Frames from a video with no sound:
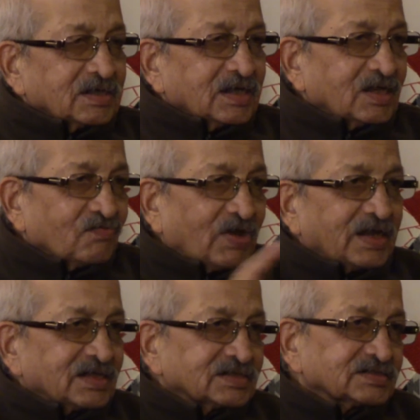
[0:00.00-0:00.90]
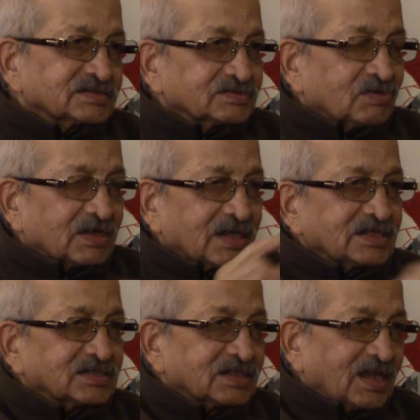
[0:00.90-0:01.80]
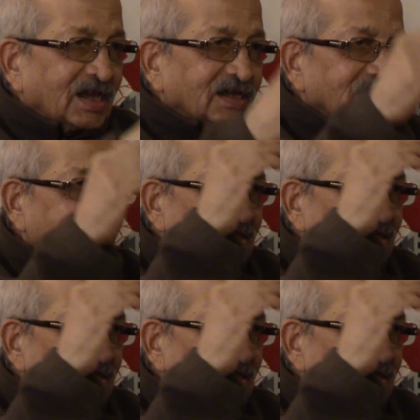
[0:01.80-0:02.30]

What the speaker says: invite your attention that